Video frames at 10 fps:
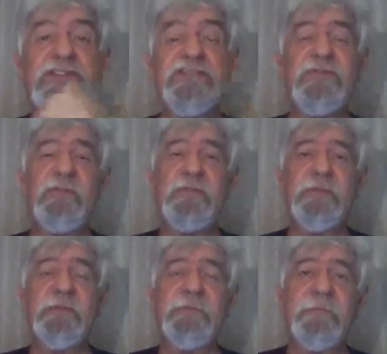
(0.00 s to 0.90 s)
you
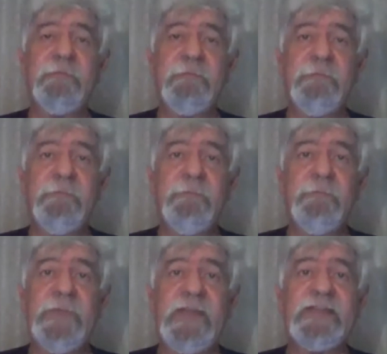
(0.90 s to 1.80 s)

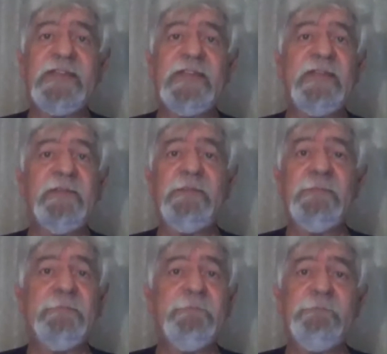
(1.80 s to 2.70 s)
and said,
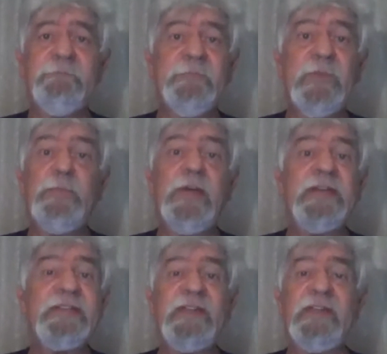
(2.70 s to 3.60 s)
pray,
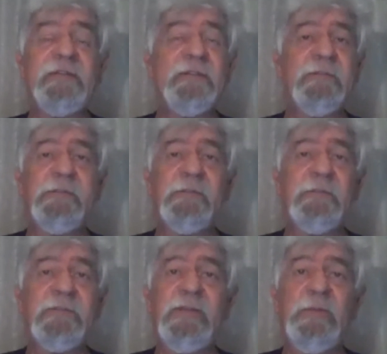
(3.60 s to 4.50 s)
son,
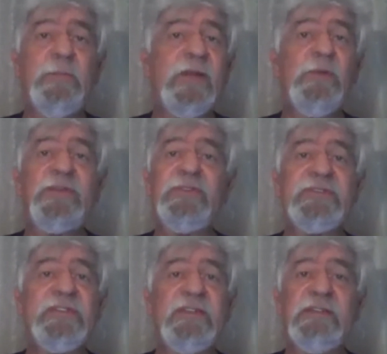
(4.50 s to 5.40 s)
pray, my
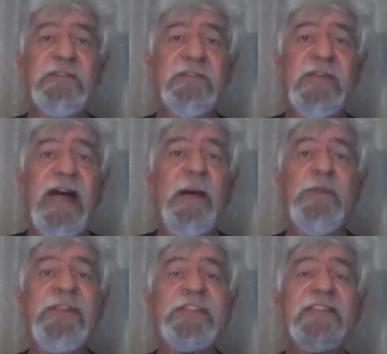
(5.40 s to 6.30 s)
daughter. I'm
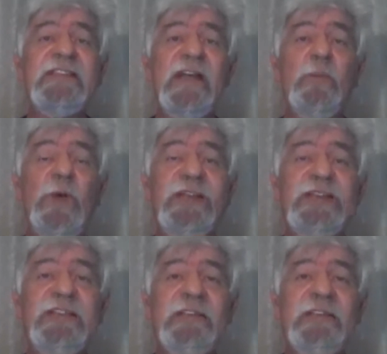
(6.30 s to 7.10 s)
listening. I'm waiting.